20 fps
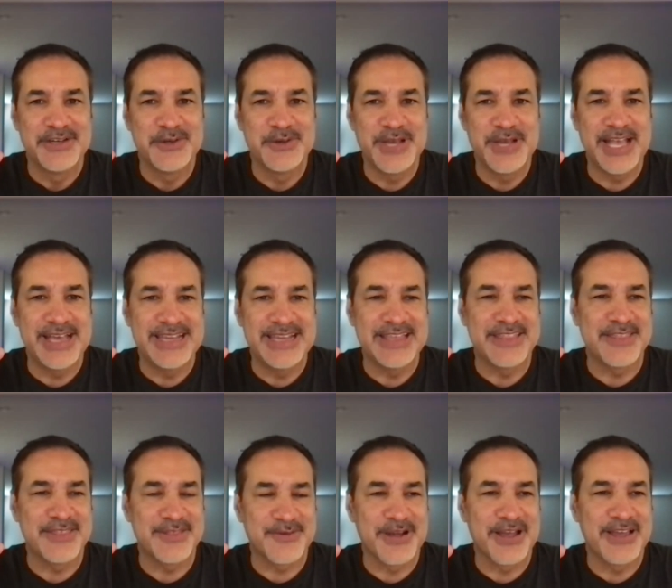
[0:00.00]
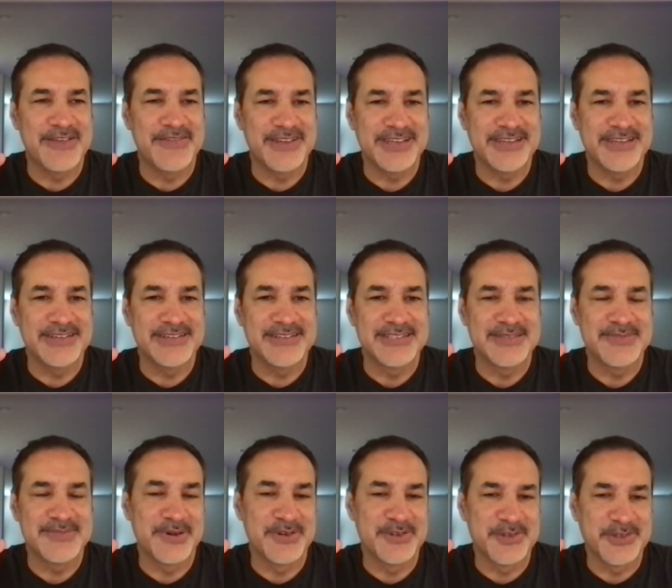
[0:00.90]
who had a thriving
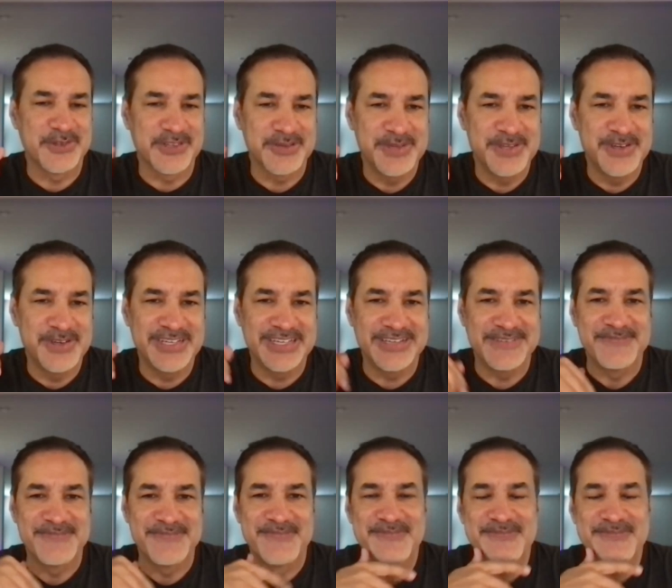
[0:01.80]
spiritual community.